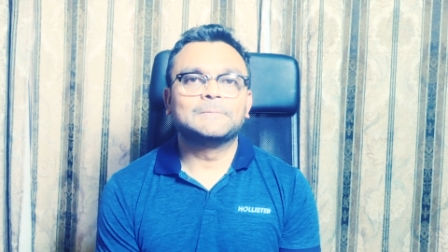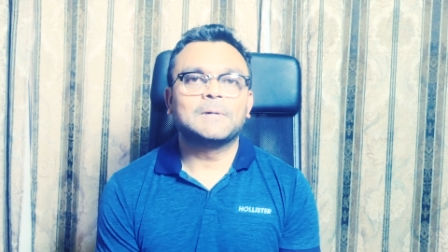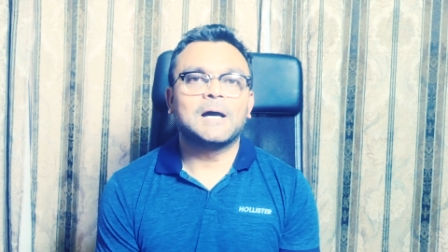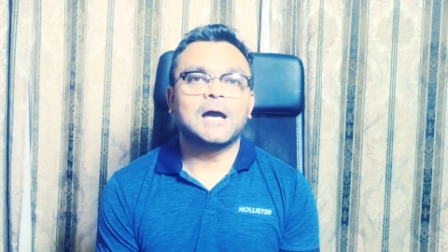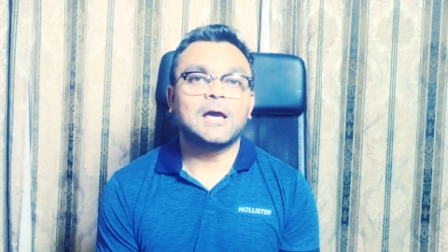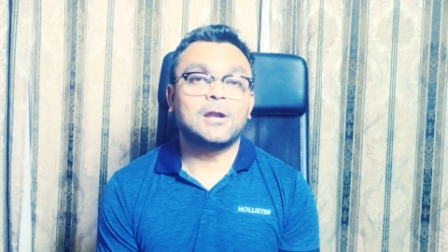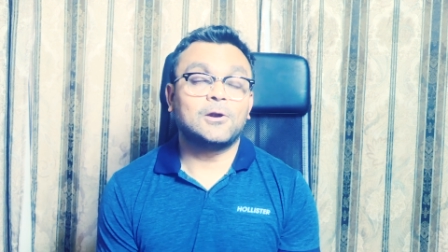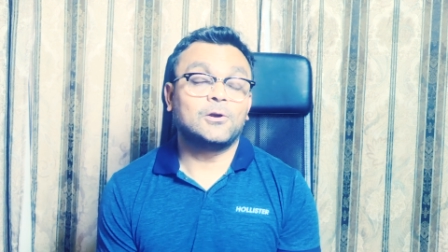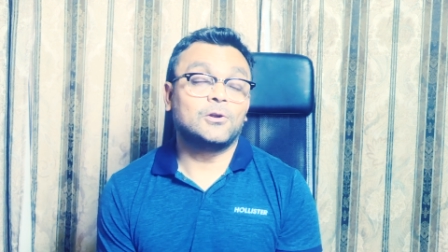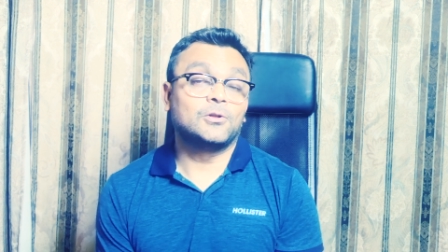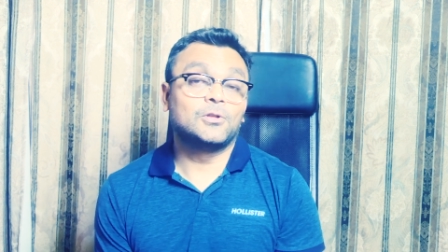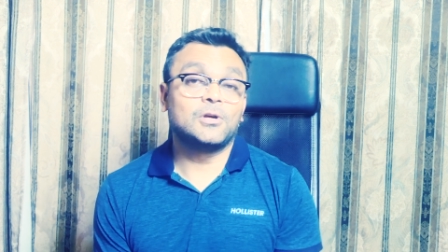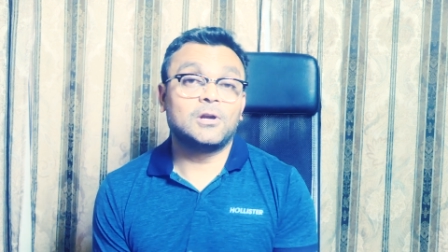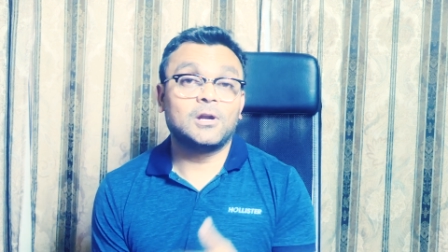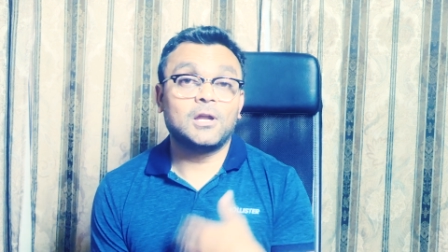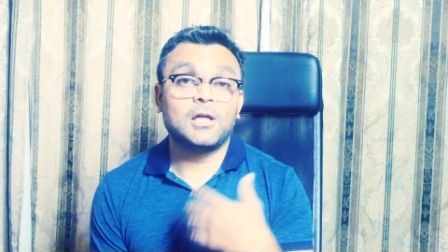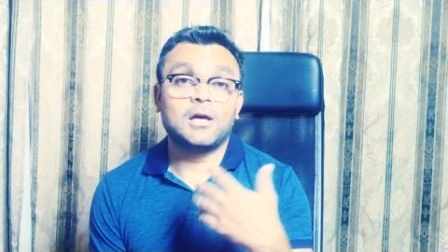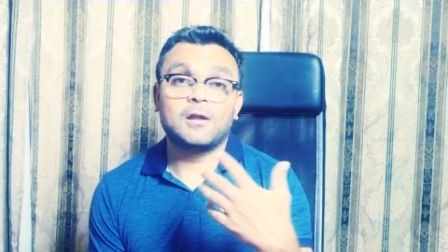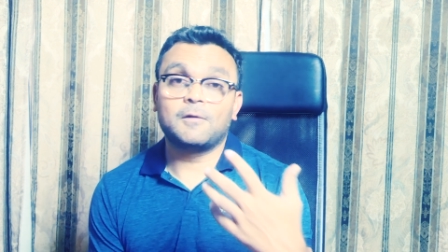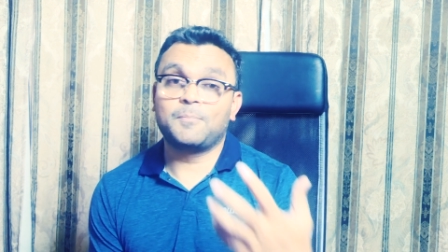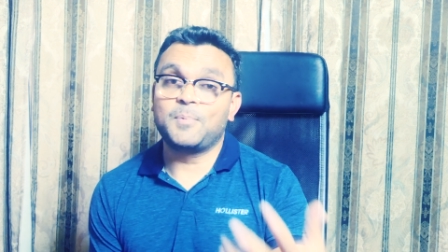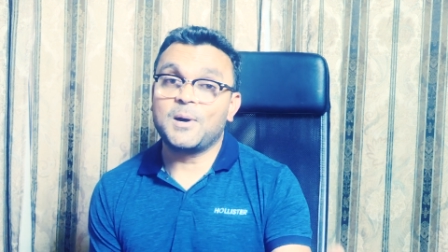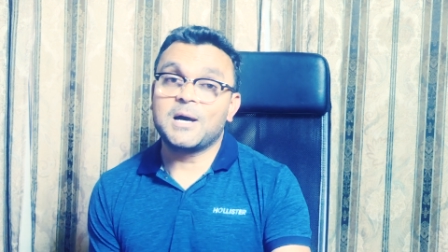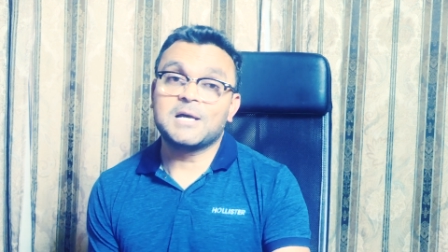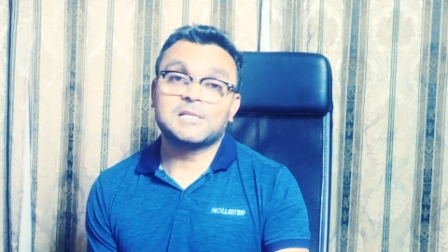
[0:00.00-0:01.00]
I don't know. There are a
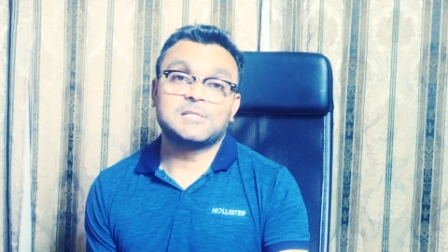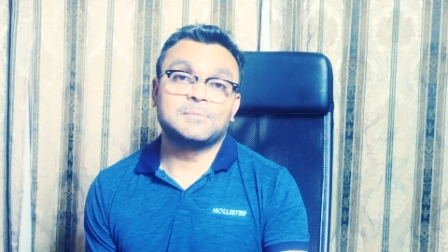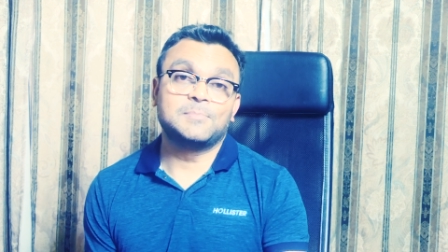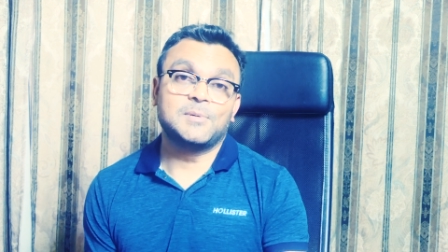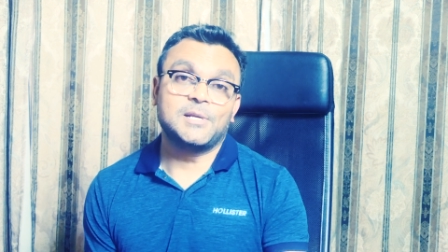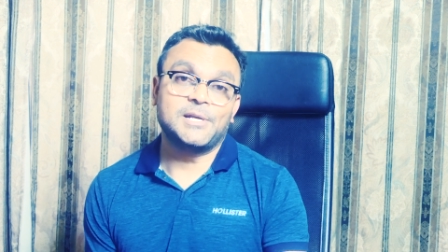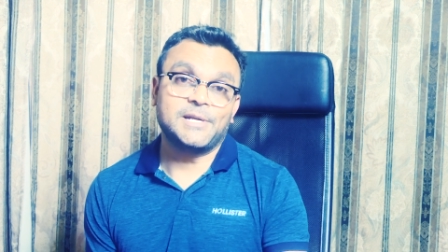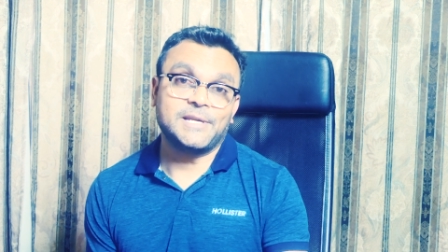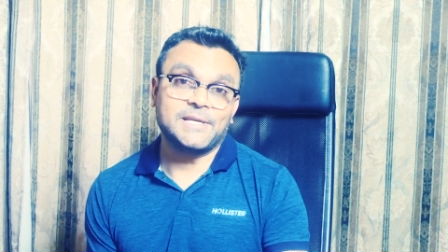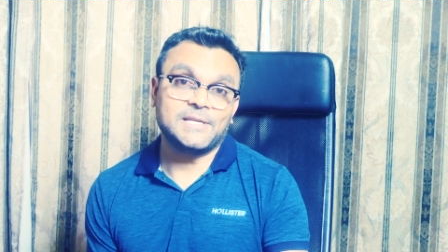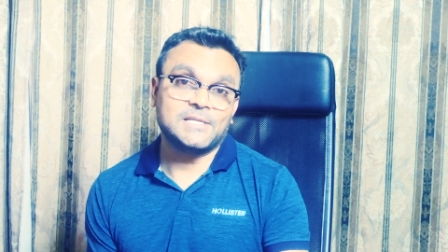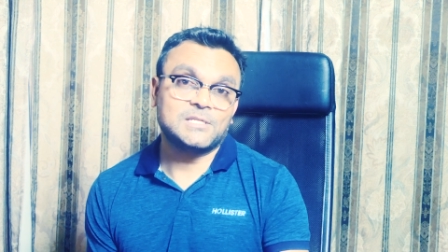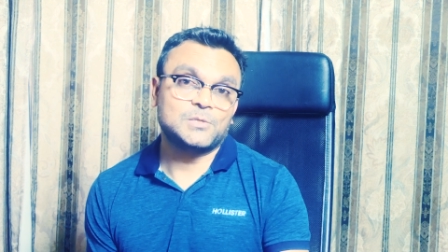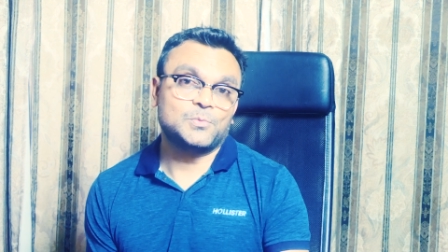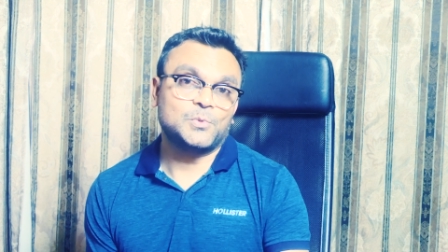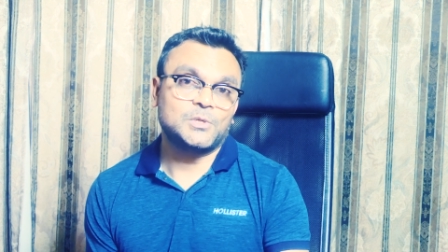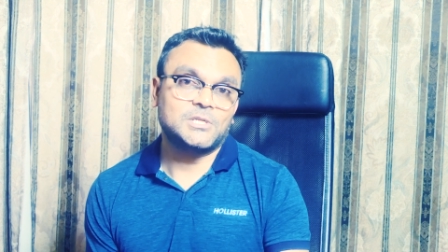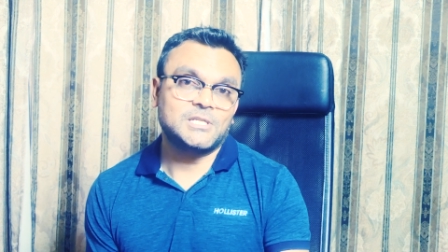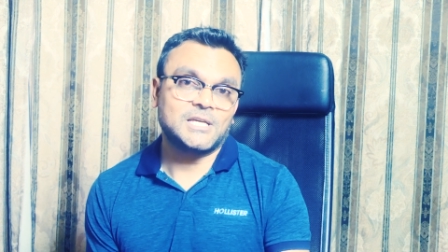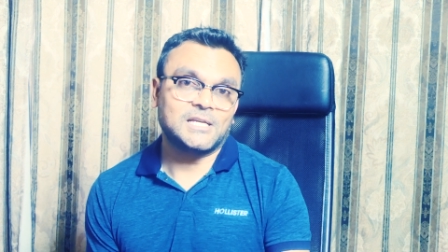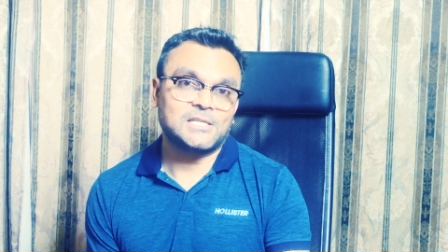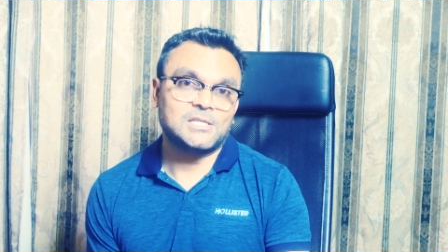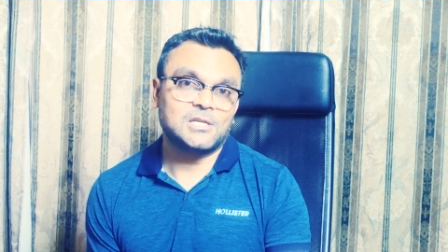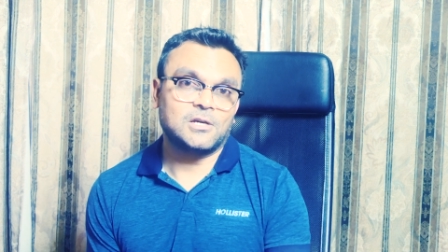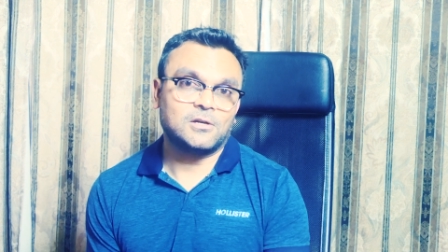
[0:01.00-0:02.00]
lot of possibilities with
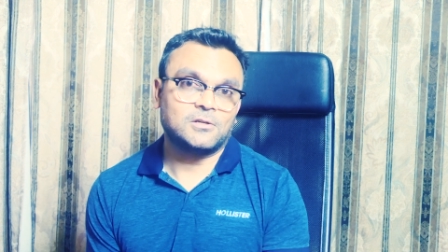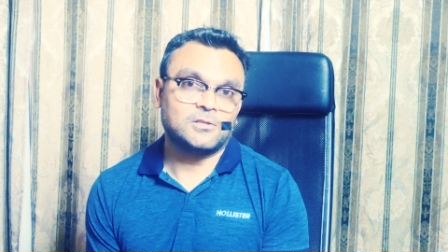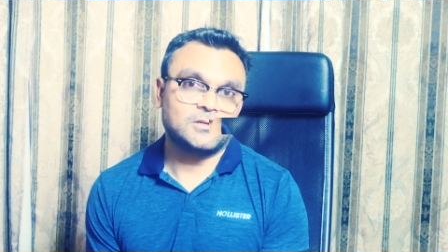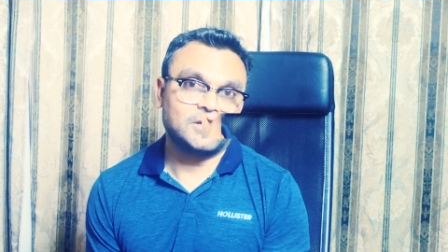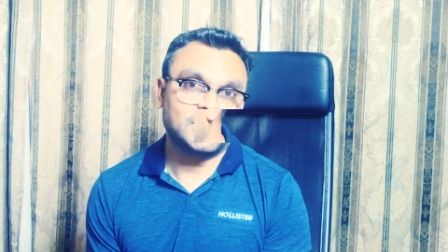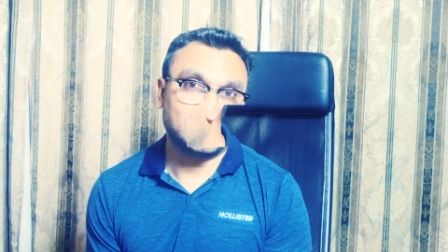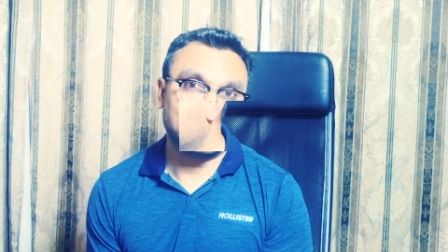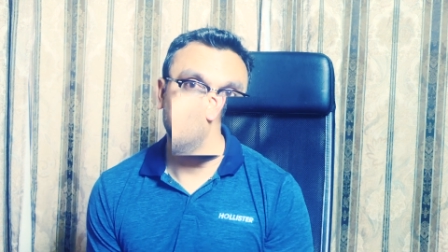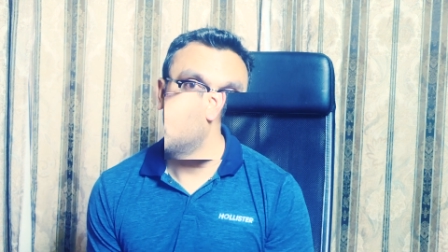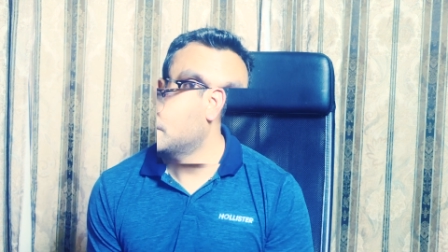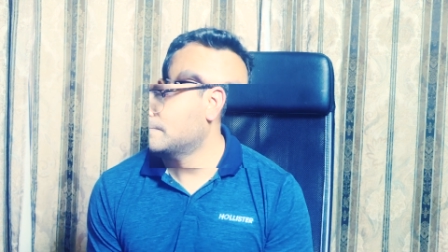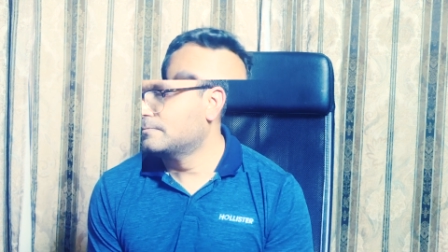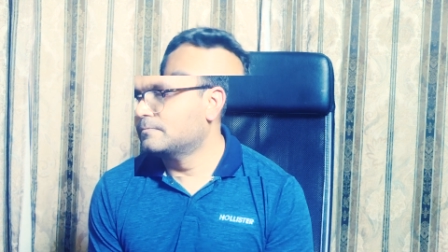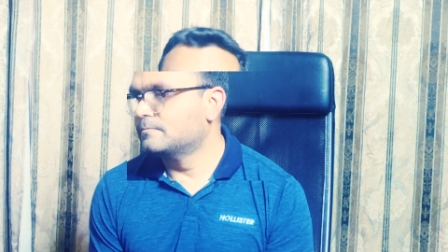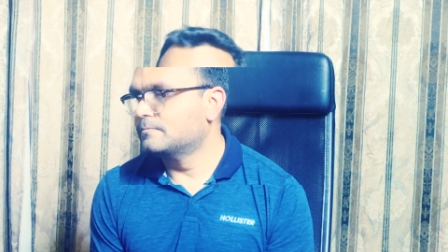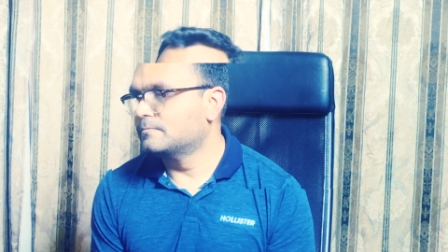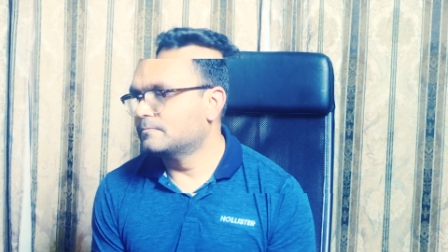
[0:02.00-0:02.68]
Tic-Tac-Toe game.